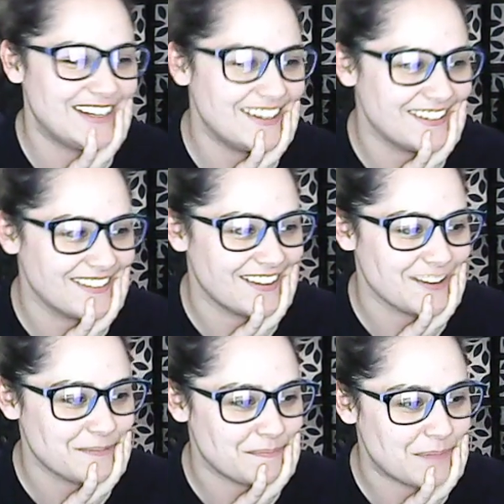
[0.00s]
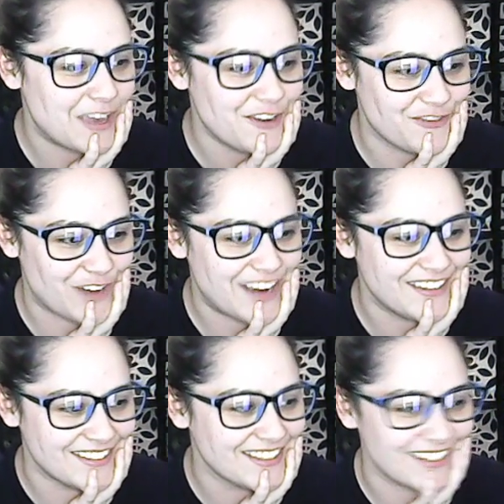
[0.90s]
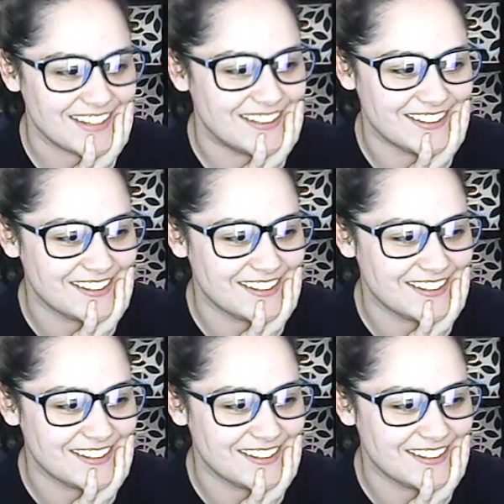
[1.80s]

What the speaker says: and like make friends and